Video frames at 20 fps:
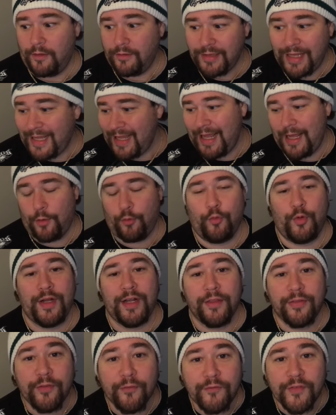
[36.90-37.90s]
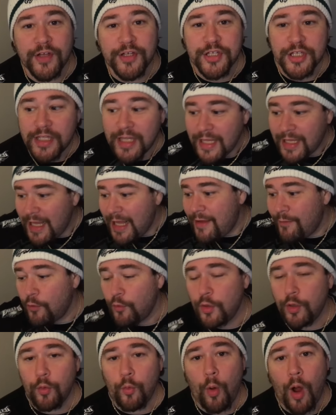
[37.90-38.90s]
They can't win a division. They can't even
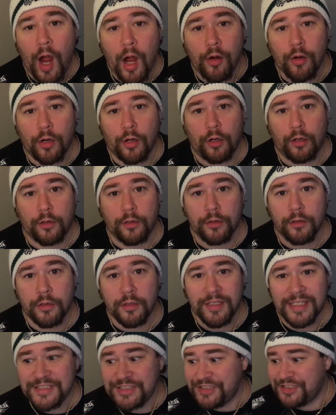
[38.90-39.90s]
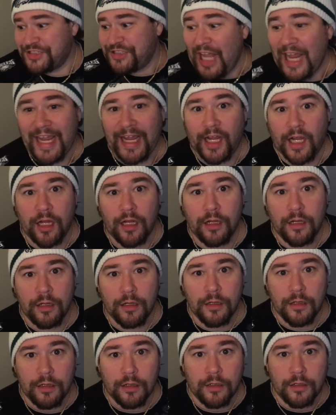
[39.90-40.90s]
win a wild card. They stink.
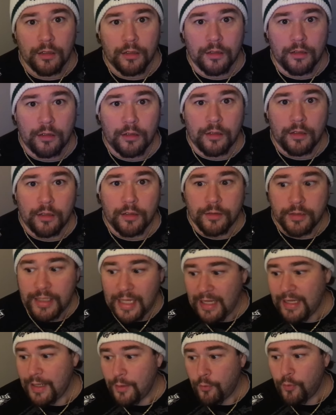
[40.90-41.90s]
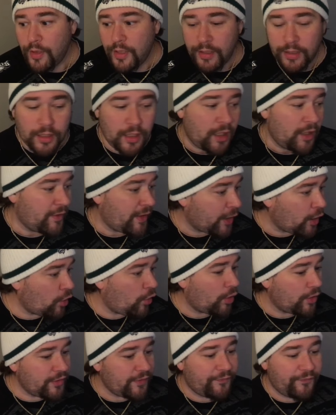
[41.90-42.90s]
Yeah, they win. They
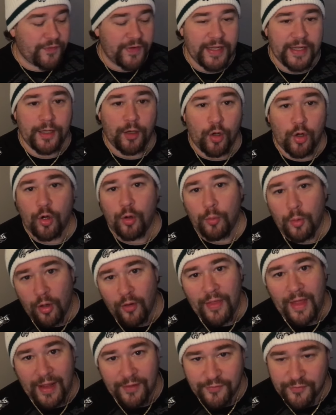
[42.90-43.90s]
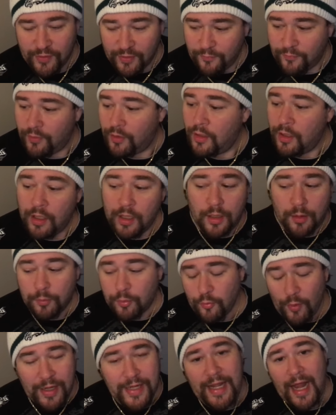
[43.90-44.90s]
go undefeated at home, all that stuff.
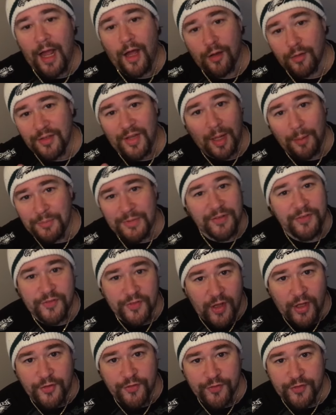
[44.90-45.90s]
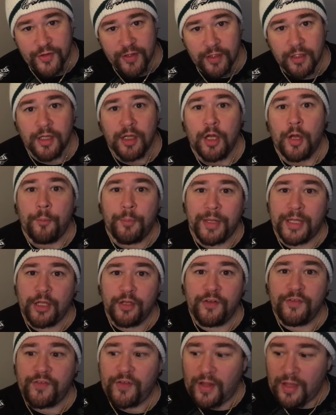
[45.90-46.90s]
But right now, I'm disgusted
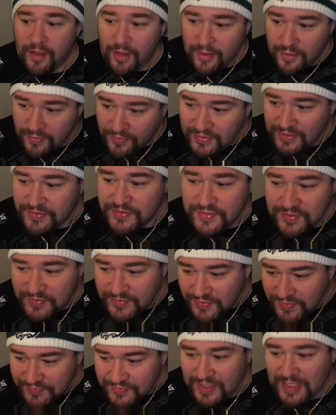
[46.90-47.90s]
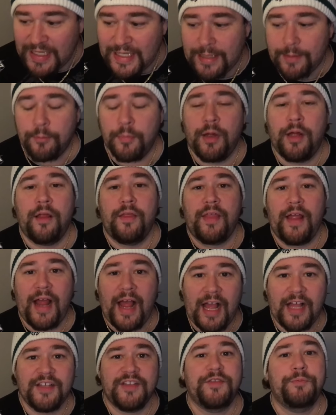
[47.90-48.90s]
because this is a team that
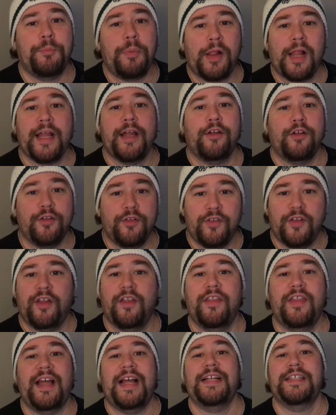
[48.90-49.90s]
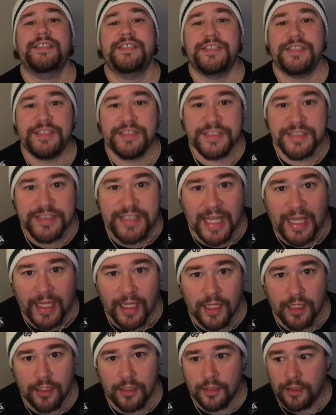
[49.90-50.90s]
has players that
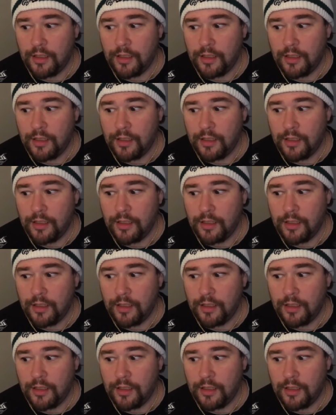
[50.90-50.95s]
stink.